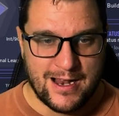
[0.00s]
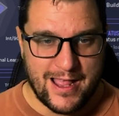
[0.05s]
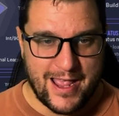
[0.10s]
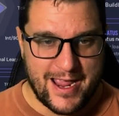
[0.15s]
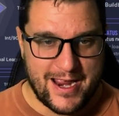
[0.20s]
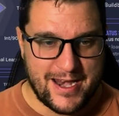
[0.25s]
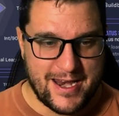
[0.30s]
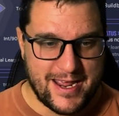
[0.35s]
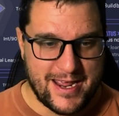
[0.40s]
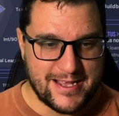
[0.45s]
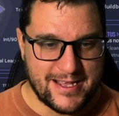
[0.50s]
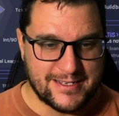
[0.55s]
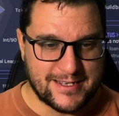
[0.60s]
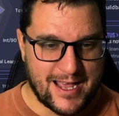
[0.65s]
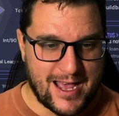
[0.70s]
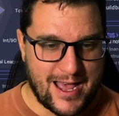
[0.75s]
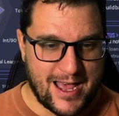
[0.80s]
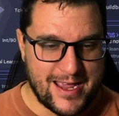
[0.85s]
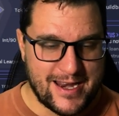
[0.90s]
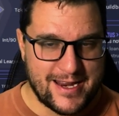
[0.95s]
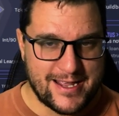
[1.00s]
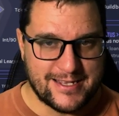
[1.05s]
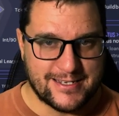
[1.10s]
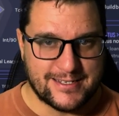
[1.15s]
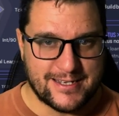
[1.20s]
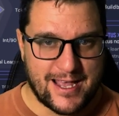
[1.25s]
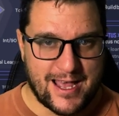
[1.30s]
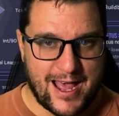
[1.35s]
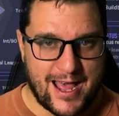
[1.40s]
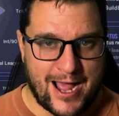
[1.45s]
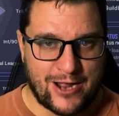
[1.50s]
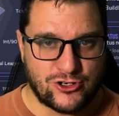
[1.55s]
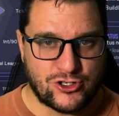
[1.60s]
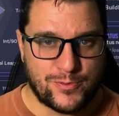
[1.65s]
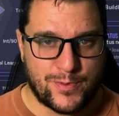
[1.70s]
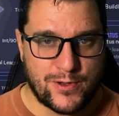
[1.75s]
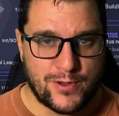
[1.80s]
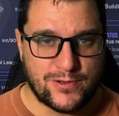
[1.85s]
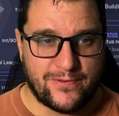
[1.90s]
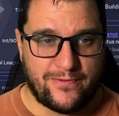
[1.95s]
in his
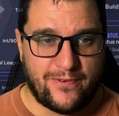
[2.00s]
attributes.